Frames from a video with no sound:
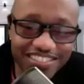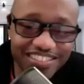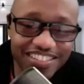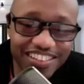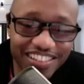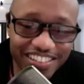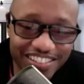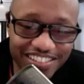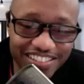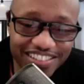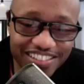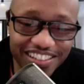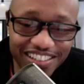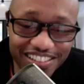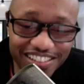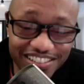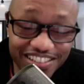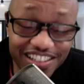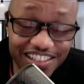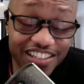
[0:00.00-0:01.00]

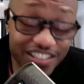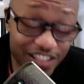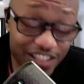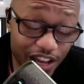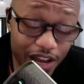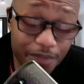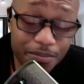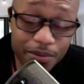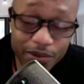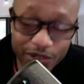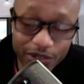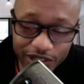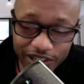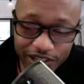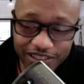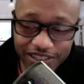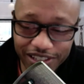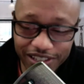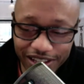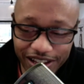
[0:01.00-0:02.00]
No, I
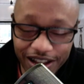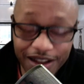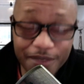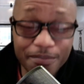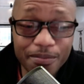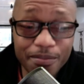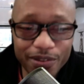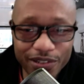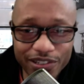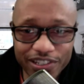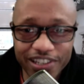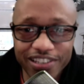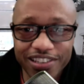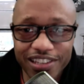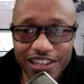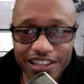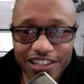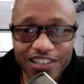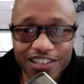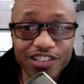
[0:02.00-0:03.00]
appreciate that.
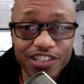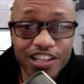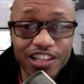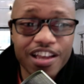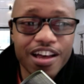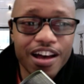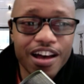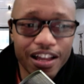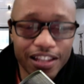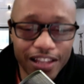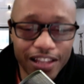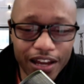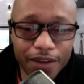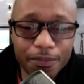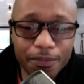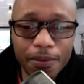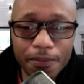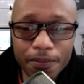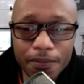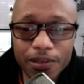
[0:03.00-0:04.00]
Because a lot of
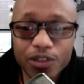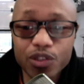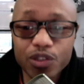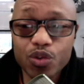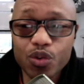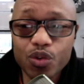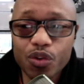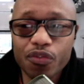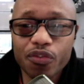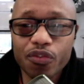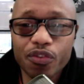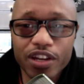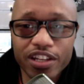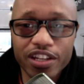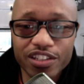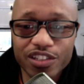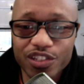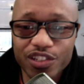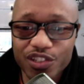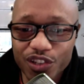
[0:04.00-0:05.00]
people are too
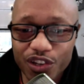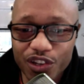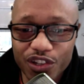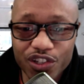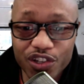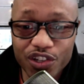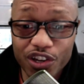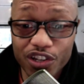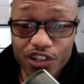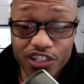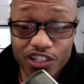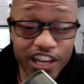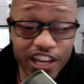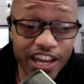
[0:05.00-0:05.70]
afraid to start charging.